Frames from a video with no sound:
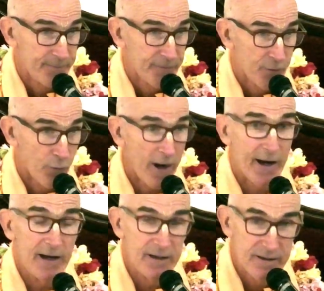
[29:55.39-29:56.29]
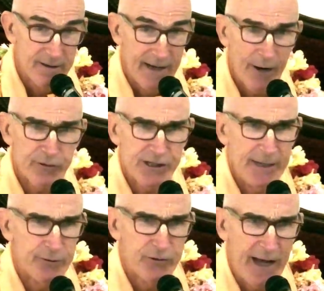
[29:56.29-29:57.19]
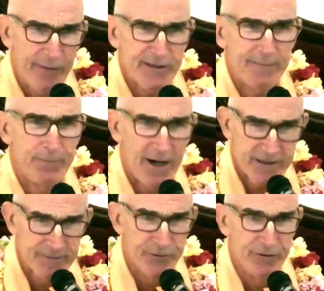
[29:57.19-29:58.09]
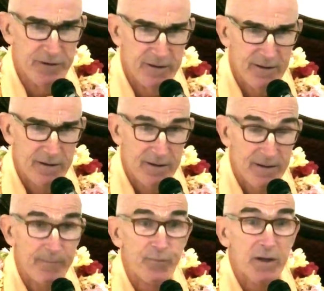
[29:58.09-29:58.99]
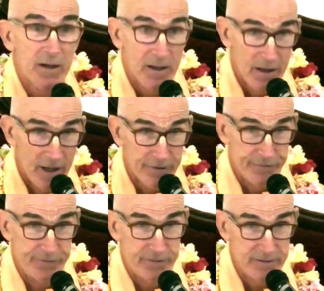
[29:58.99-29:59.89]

Why? How was she able to? How is that possible? love.